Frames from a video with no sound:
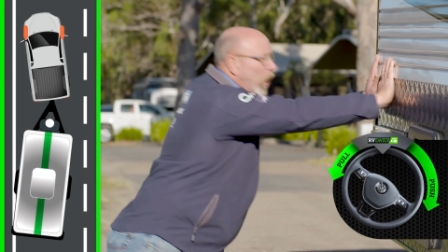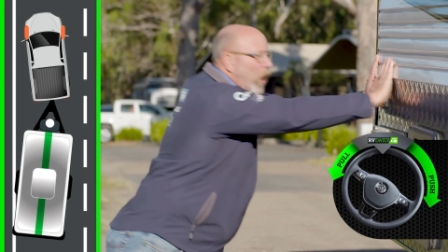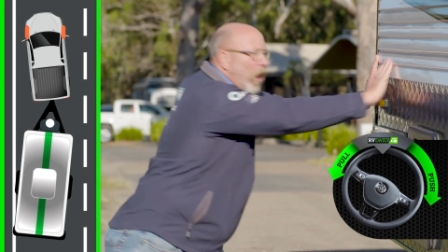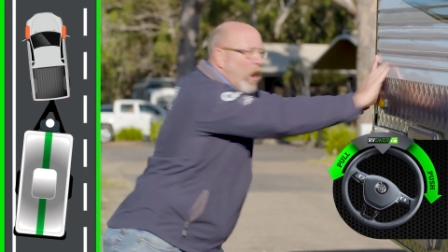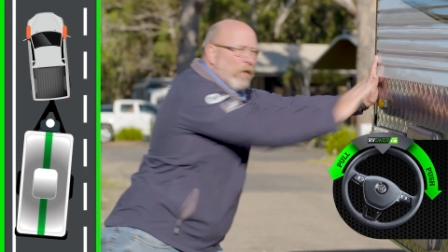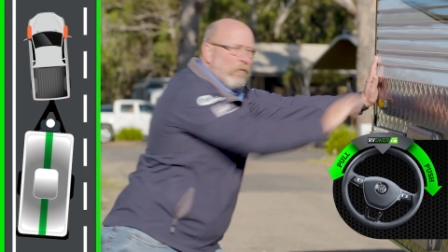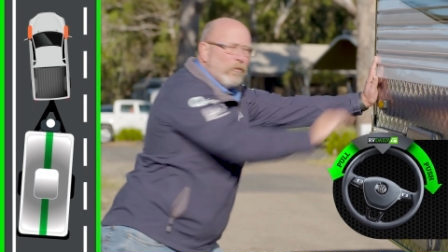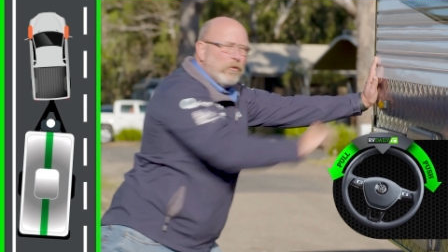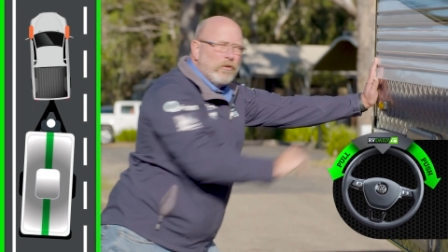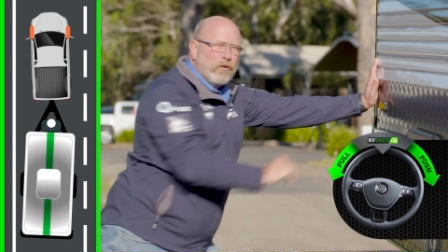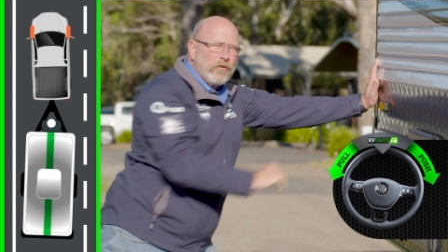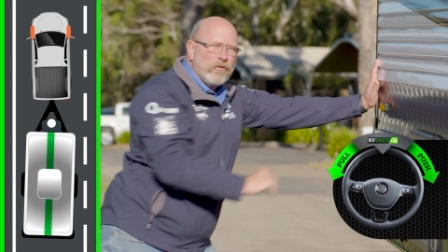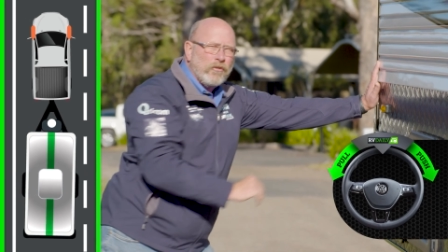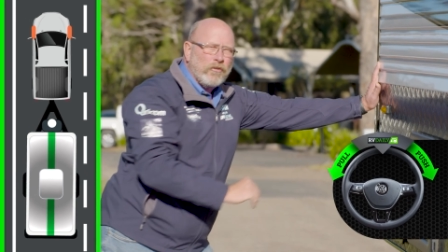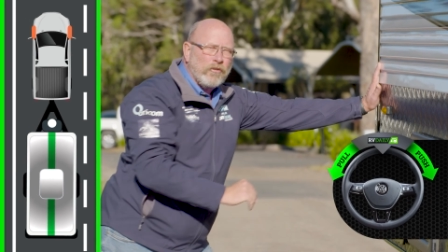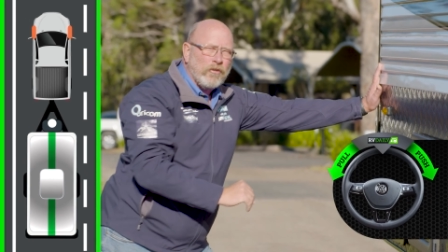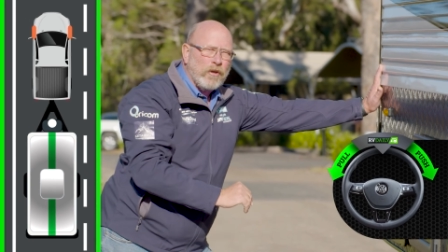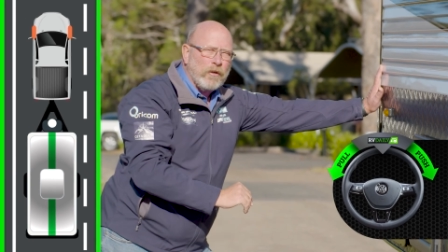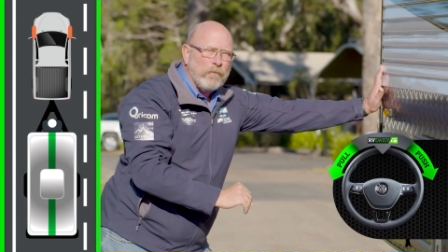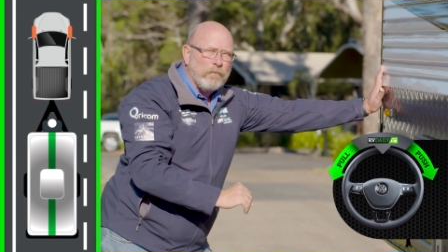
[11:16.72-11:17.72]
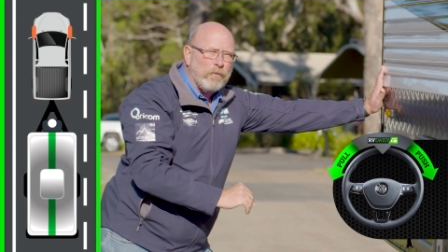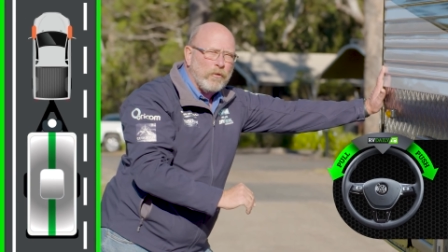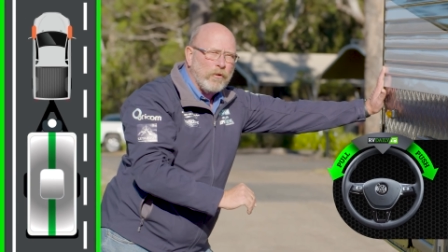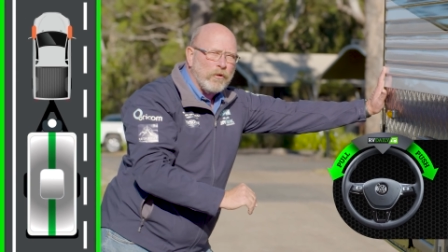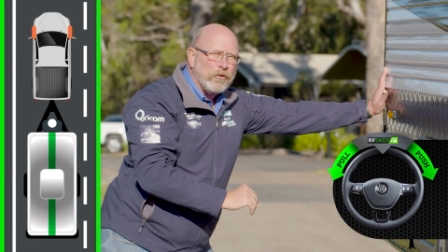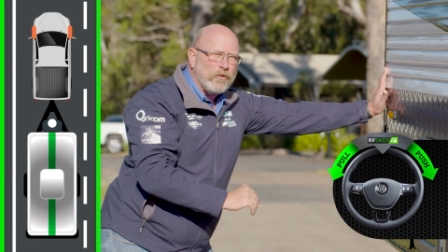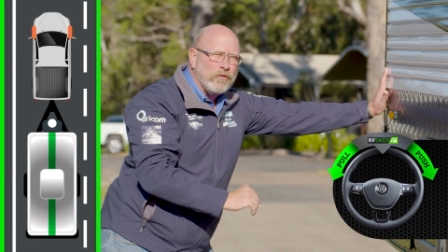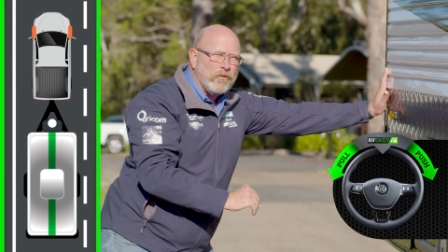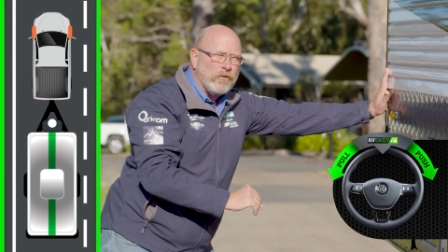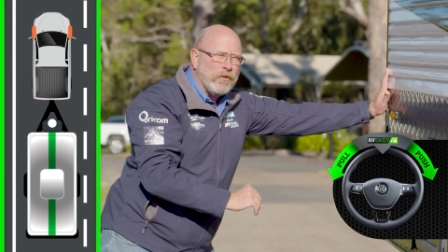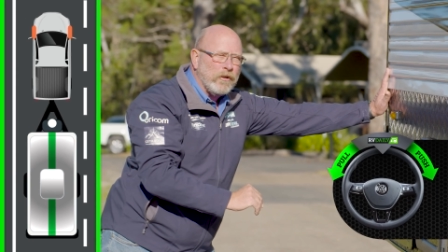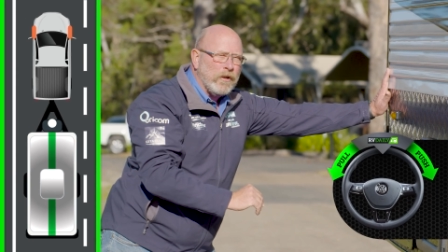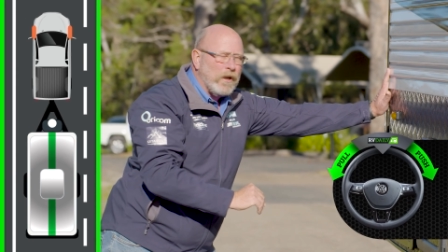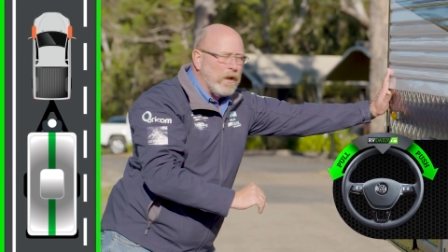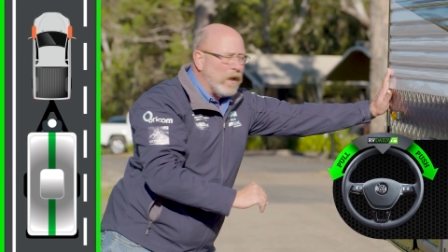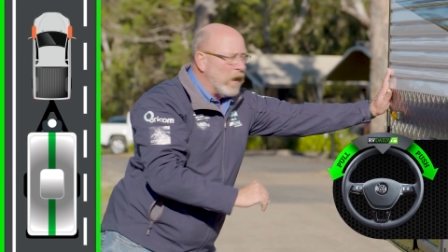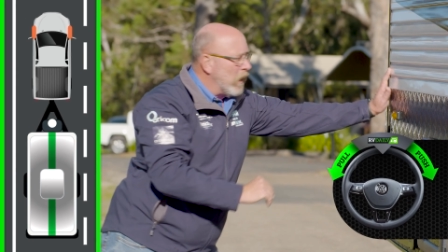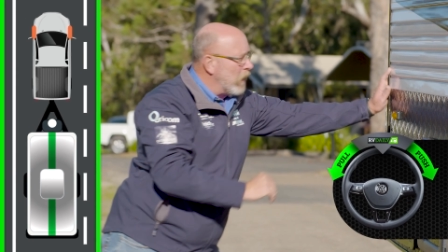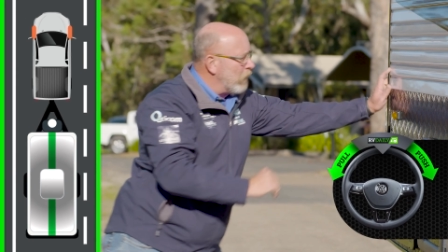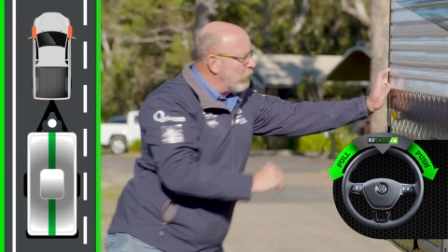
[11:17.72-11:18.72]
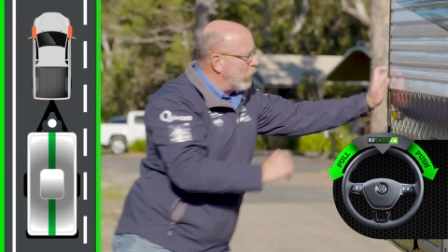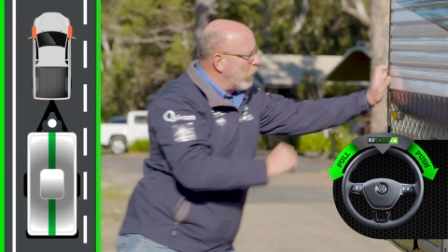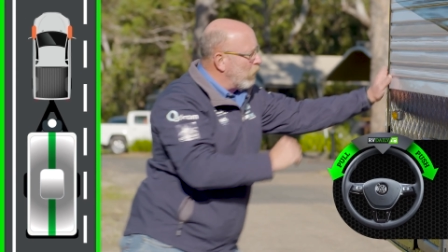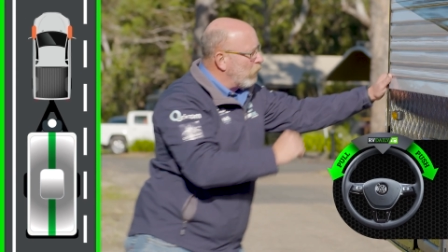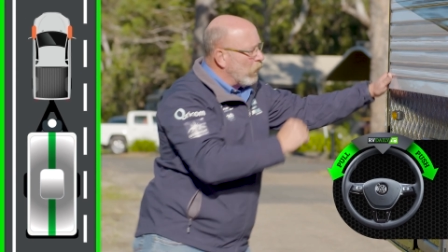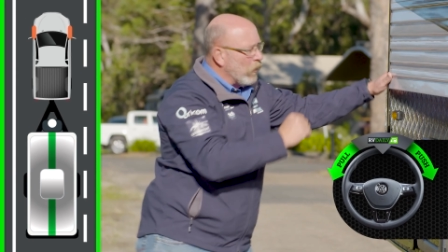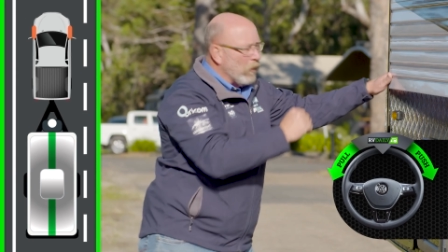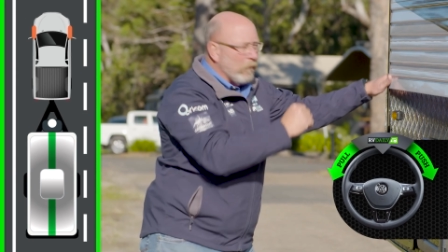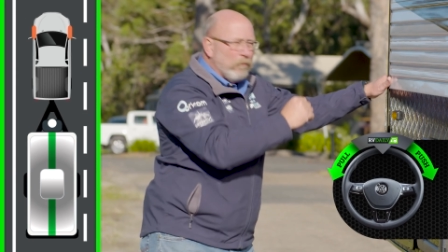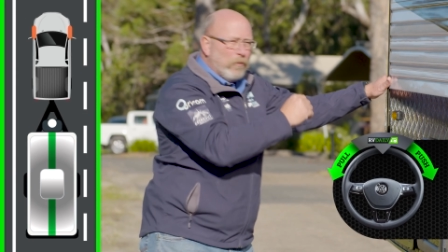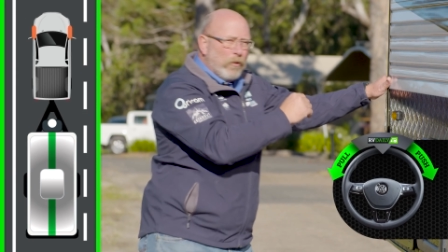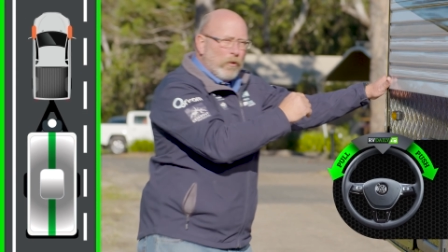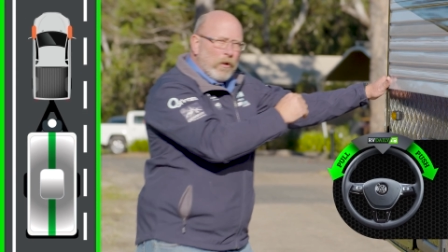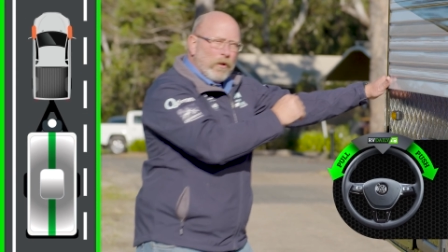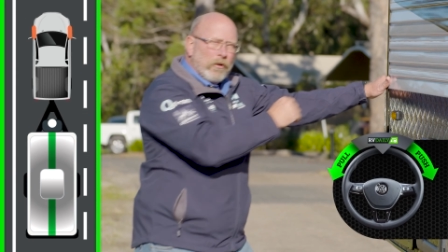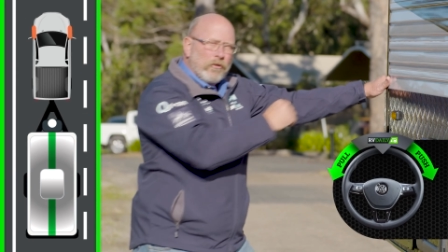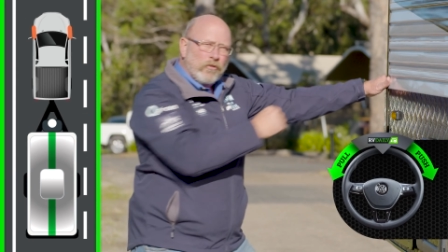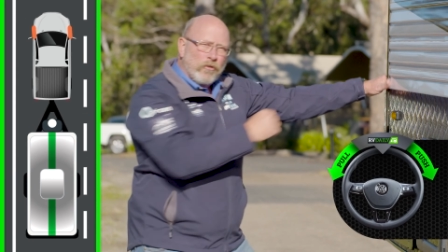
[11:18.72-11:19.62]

I would use the term push. If I want to pull it